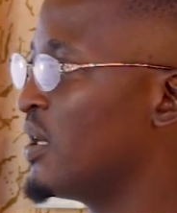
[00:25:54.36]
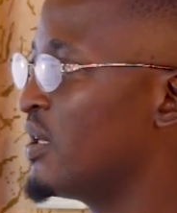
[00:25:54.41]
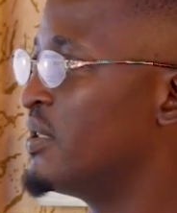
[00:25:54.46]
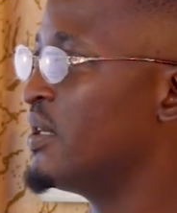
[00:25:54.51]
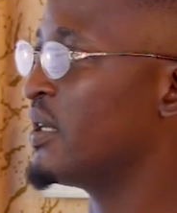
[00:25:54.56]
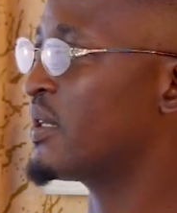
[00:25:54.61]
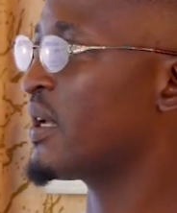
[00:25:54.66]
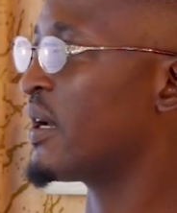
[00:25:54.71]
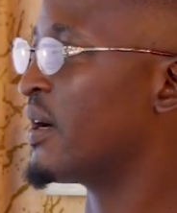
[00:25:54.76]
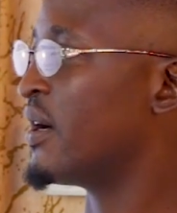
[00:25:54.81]
a
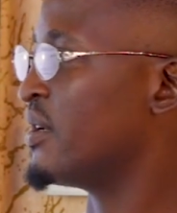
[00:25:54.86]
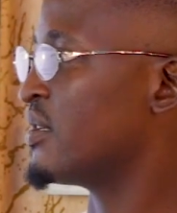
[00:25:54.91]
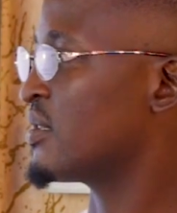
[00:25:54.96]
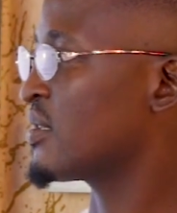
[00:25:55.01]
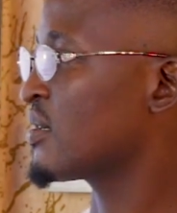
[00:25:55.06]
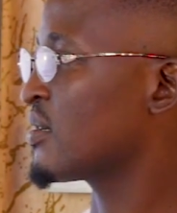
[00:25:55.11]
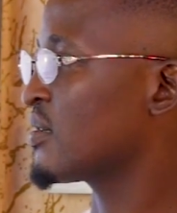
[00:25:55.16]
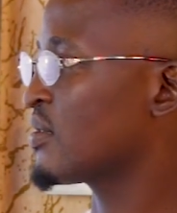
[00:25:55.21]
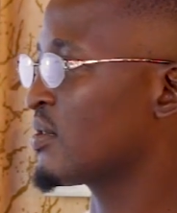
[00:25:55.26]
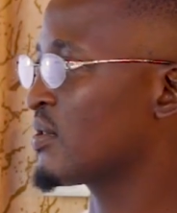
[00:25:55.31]

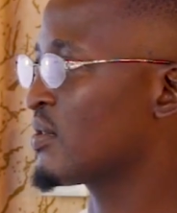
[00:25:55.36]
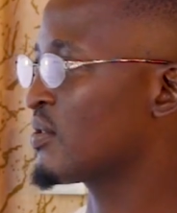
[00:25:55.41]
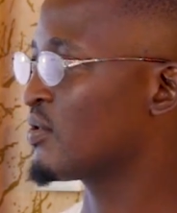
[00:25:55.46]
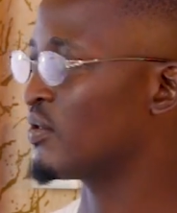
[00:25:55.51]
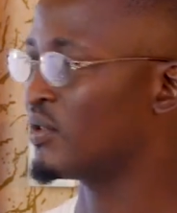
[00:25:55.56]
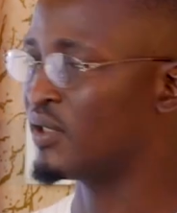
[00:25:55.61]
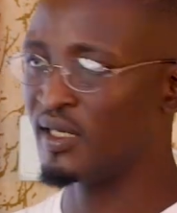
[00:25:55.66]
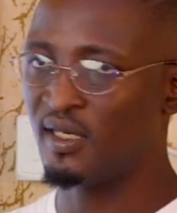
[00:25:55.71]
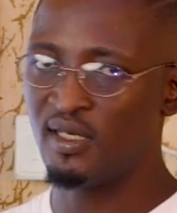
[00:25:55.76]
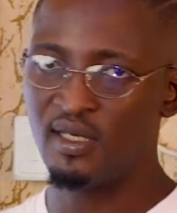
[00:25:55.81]
deterrent to
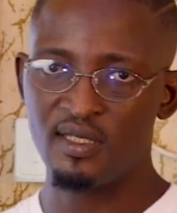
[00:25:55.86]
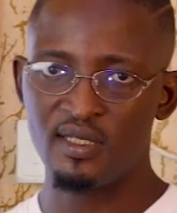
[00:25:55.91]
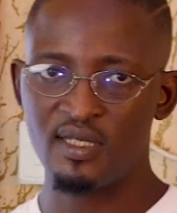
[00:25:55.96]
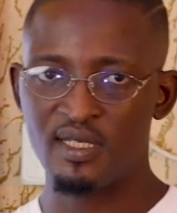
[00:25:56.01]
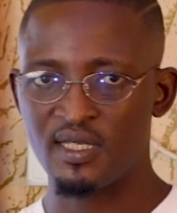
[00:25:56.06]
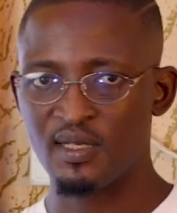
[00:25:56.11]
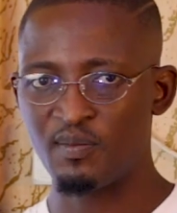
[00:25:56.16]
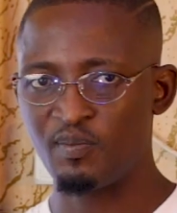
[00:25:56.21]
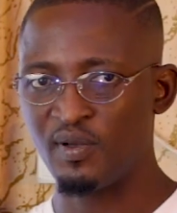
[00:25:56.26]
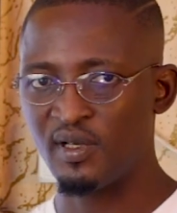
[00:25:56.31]
the
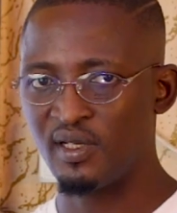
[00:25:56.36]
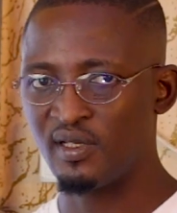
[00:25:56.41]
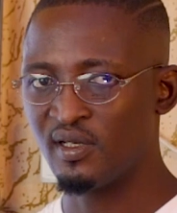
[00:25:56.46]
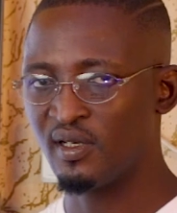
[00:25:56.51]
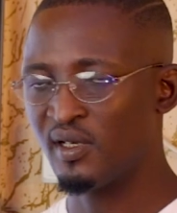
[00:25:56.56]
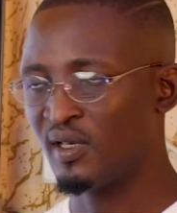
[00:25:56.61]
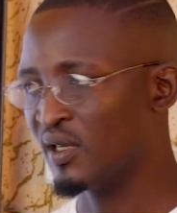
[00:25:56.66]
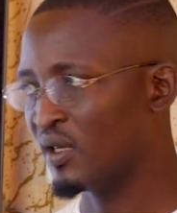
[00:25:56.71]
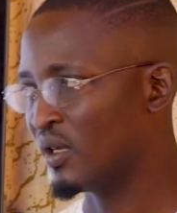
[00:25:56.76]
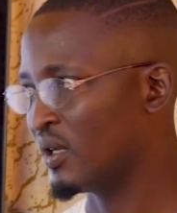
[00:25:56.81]
indiscipline.
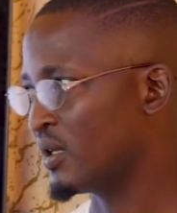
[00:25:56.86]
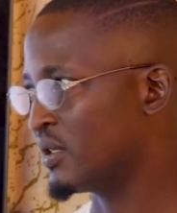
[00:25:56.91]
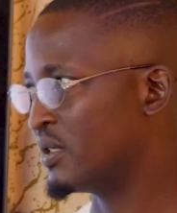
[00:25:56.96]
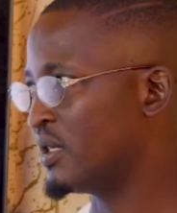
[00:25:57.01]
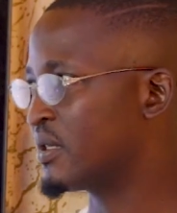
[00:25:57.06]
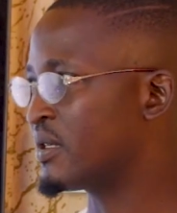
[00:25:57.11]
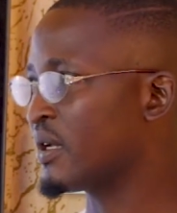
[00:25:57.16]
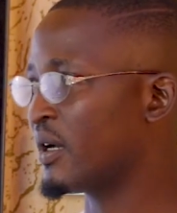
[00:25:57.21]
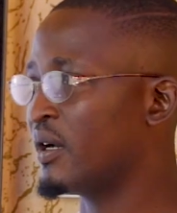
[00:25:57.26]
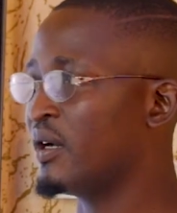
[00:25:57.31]

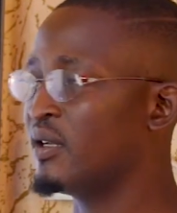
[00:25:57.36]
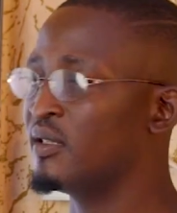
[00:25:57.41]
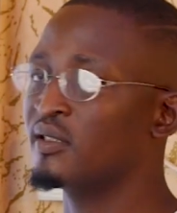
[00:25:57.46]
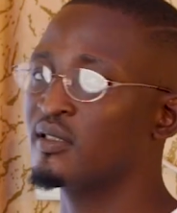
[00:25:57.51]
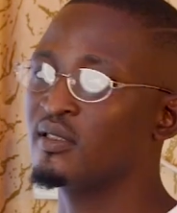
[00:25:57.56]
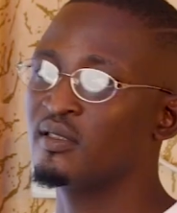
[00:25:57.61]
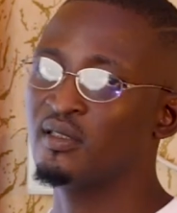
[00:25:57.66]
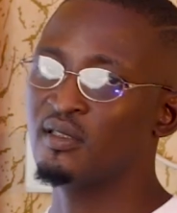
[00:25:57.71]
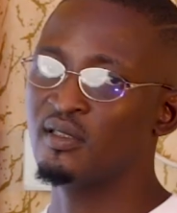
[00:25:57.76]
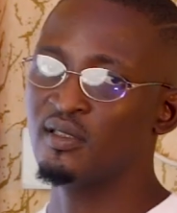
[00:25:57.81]

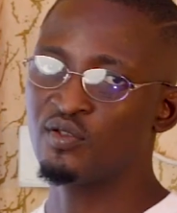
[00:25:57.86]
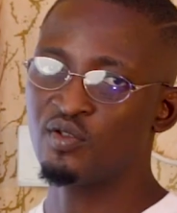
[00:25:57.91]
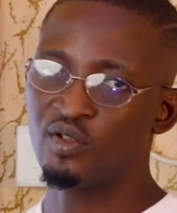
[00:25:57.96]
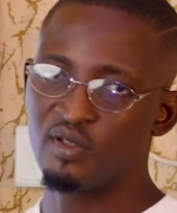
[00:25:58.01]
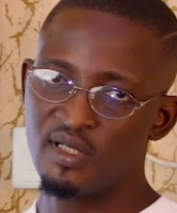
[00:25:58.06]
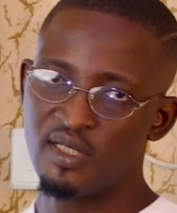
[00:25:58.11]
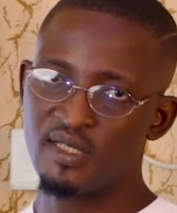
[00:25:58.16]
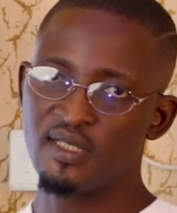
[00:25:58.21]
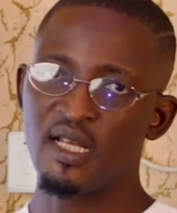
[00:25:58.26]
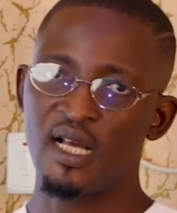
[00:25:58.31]
Deterrent, to
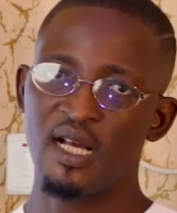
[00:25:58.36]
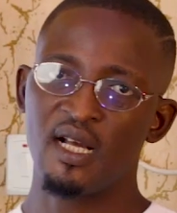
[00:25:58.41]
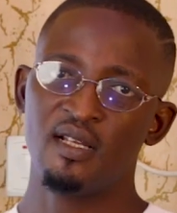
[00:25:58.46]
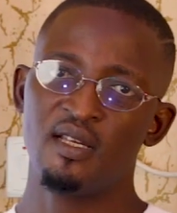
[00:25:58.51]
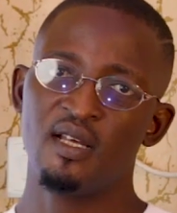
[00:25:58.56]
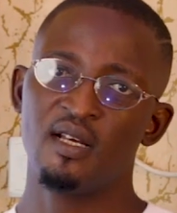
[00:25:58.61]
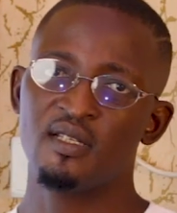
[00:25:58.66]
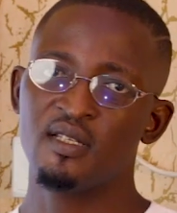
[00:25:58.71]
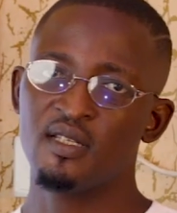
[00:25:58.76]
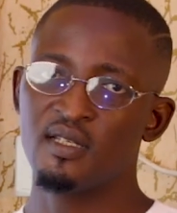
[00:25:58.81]
deter,
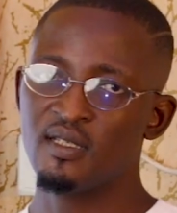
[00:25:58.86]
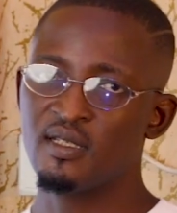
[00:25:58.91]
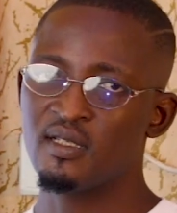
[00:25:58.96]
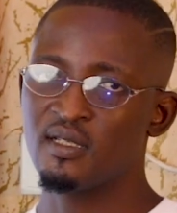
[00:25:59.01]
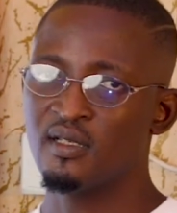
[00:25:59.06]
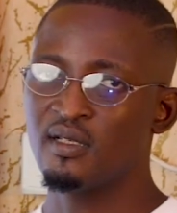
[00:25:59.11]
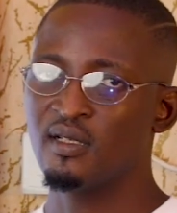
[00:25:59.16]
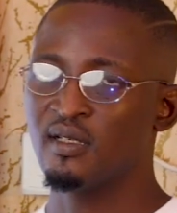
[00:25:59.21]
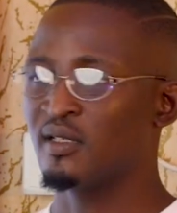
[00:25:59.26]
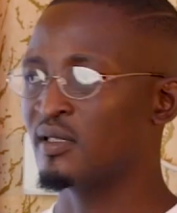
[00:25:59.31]
that
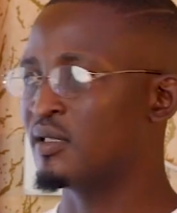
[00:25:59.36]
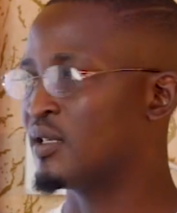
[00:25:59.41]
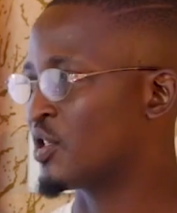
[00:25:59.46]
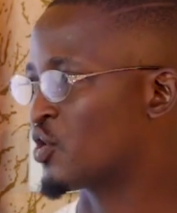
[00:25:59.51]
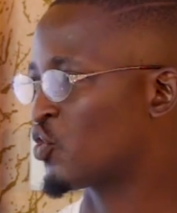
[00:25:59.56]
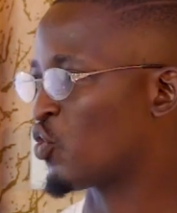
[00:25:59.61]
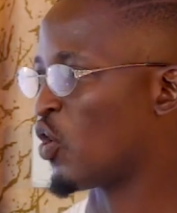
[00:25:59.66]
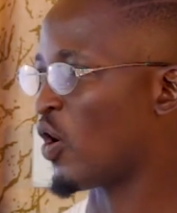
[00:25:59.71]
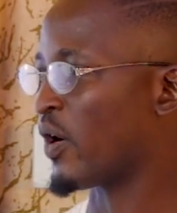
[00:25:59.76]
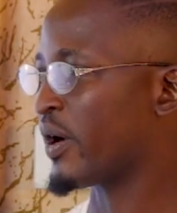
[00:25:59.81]
is,
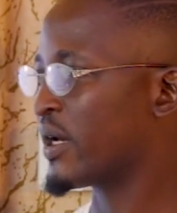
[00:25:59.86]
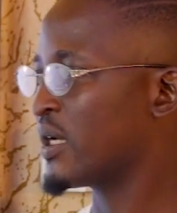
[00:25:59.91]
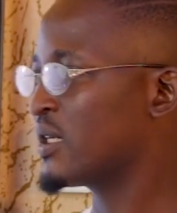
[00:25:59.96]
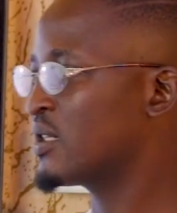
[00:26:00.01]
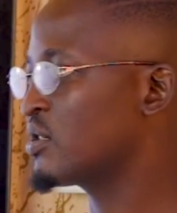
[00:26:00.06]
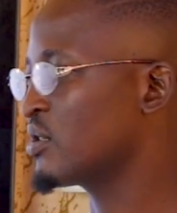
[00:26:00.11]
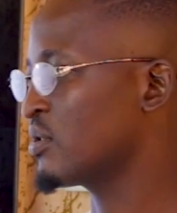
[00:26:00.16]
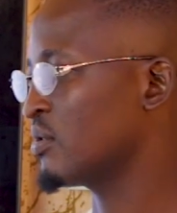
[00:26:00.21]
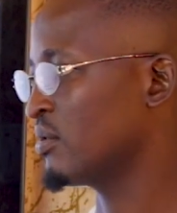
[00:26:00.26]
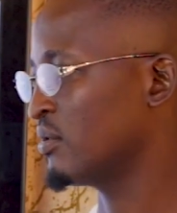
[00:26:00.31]

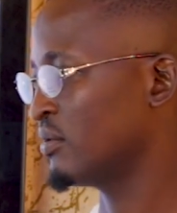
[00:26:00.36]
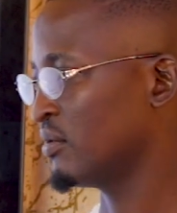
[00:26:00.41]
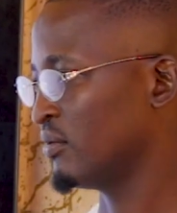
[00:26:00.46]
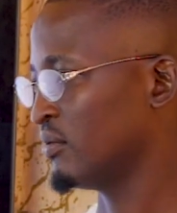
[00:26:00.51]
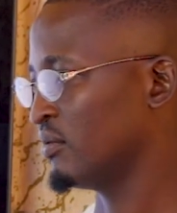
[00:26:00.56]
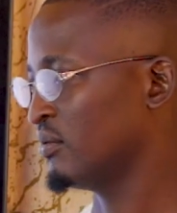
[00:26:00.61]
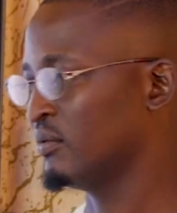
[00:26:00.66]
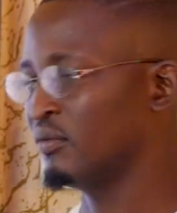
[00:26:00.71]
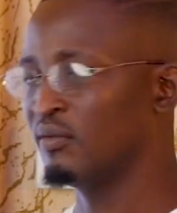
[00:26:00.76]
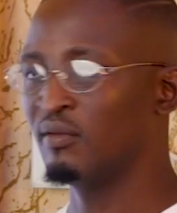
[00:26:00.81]
discourage
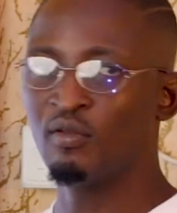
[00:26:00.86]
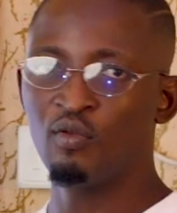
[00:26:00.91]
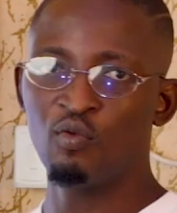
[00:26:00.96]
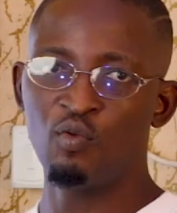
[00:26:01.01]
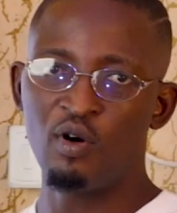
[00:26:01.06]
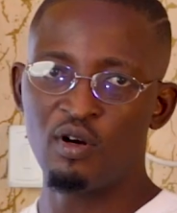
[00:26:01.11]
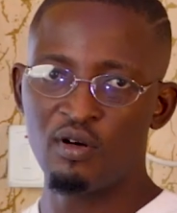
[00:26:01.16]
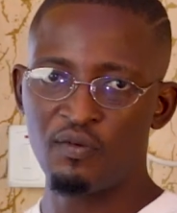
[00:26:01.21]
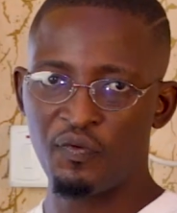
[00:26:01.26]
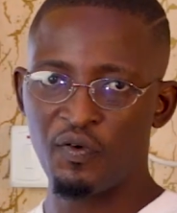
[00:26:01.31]
one